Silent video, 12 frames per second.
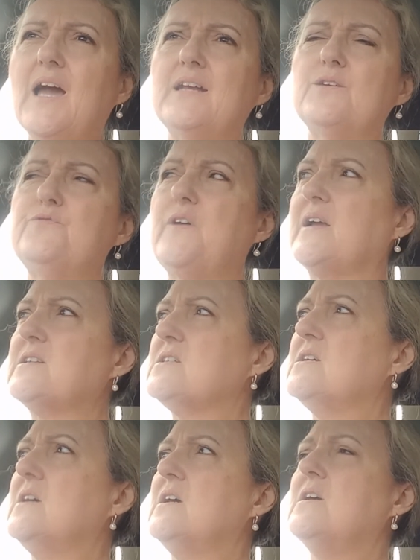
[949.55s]
And in
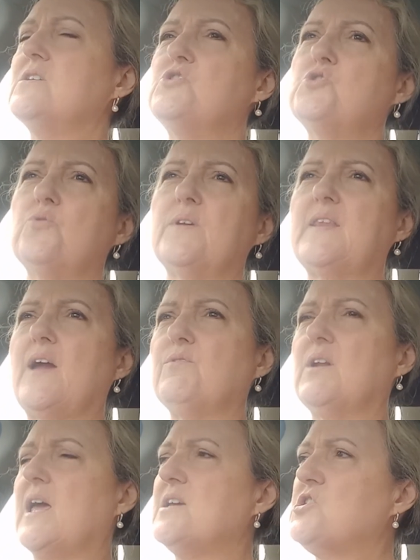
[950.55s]
fact, during that
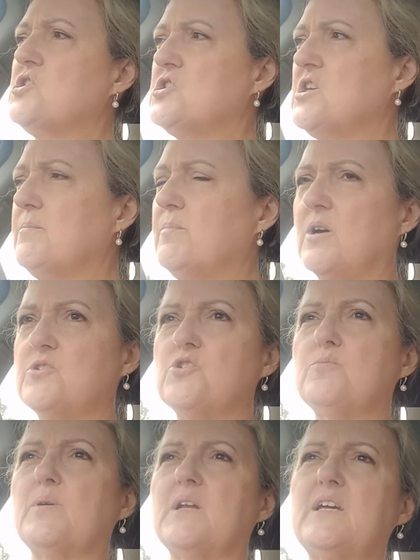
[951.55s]
relationship, I
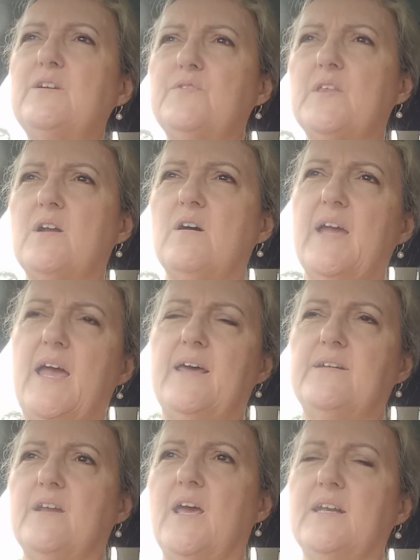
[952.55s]
do believe that I
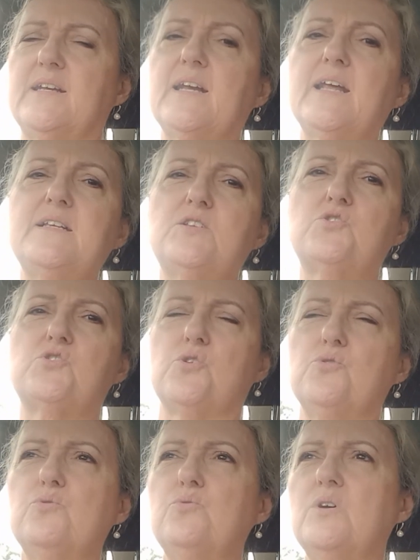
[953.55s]
had at least
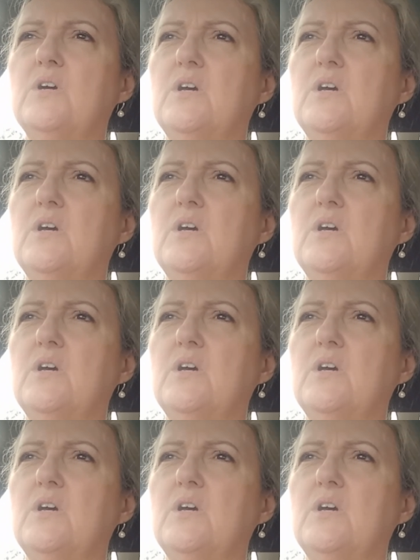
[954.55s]
two